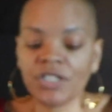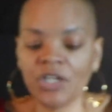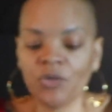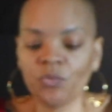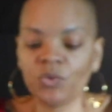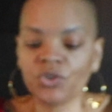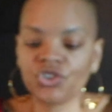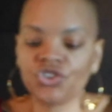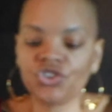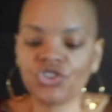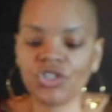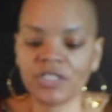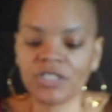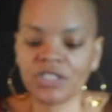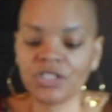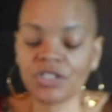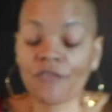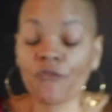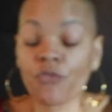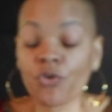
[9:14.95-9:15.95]
It was
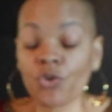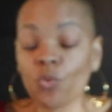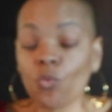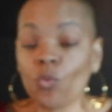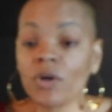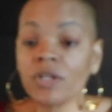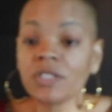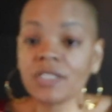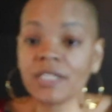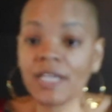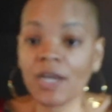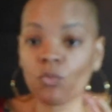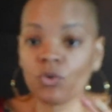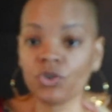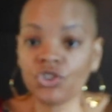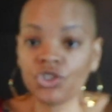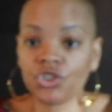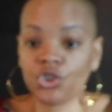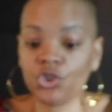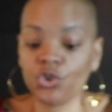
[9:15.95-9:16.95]
just for the ones that were
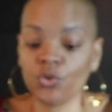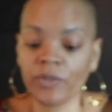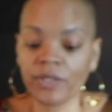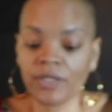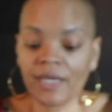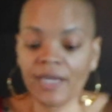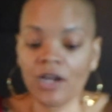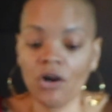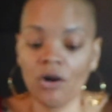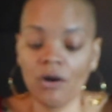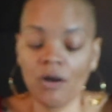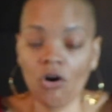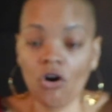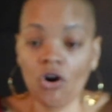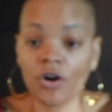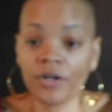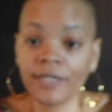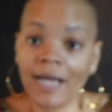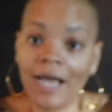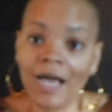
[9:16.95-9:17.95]
just doing like
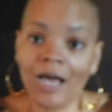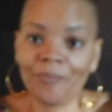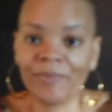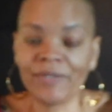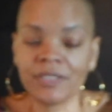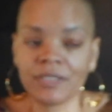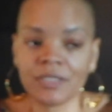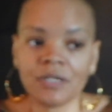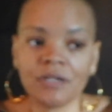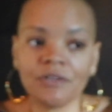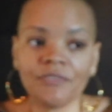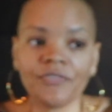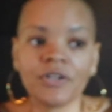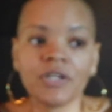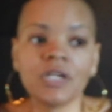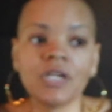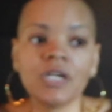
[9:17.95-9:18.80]
hard copy stuff,